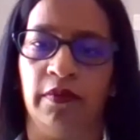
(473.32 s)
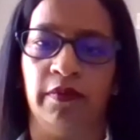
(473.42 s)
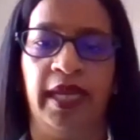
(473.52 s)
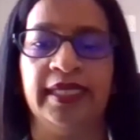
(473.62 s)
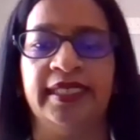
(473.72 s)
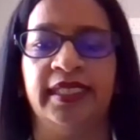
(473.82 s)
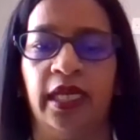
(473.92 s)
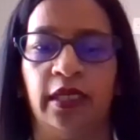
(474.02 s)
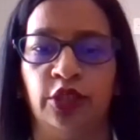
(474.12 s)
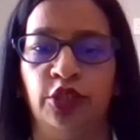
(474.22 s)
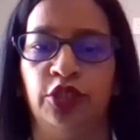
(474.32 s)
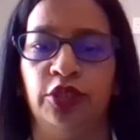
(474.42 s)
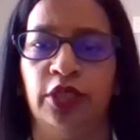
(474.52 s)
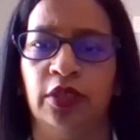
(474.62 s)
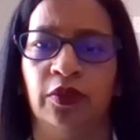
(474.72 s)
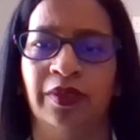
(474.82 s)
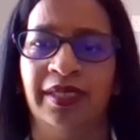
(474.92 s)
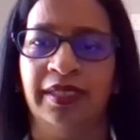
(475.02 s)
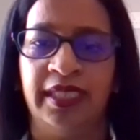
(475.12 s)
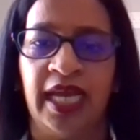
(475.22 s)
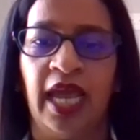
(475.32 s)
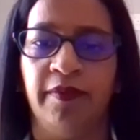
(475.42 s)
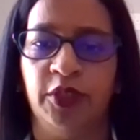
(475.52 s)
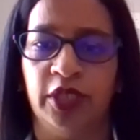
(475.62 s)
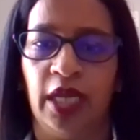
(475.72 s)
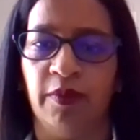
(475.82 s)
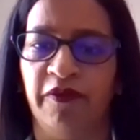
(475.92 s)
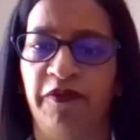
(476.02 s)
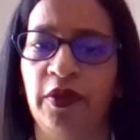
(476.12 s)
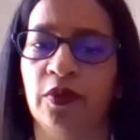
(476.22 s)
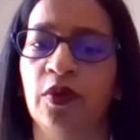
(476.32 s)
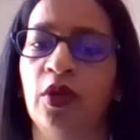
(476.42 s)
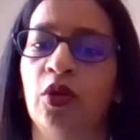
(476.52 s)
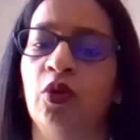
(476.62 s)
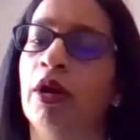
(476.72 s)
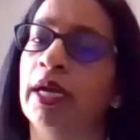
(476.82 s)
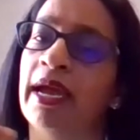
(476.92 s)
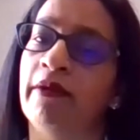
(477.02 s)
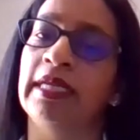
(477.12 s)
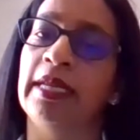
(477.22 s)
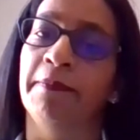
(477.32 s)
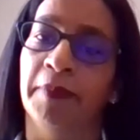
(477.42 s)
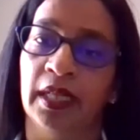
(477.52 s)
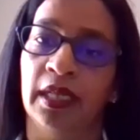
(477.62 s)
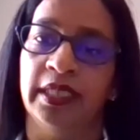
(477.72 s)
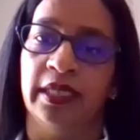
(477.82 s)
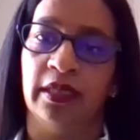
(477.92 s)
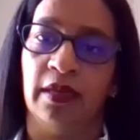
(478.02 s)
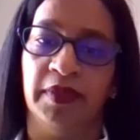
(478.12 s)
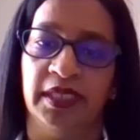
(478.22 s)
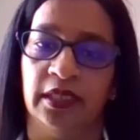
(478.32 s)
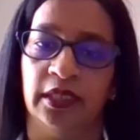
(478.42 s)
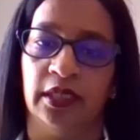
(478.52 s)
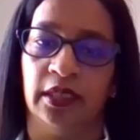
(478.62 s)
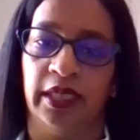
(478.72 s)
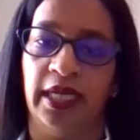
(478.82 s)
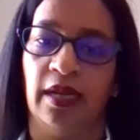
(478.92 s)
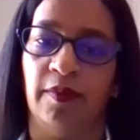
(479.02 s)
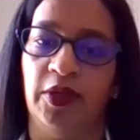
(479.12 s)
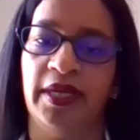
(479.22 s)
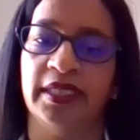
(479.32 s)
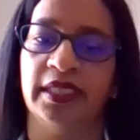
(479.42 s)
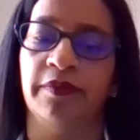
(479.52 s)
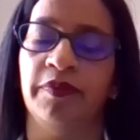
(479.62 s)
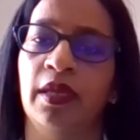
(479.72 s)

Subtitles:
Intersect, Juno, Time, to name a few, who are currently building their businesses on AWS.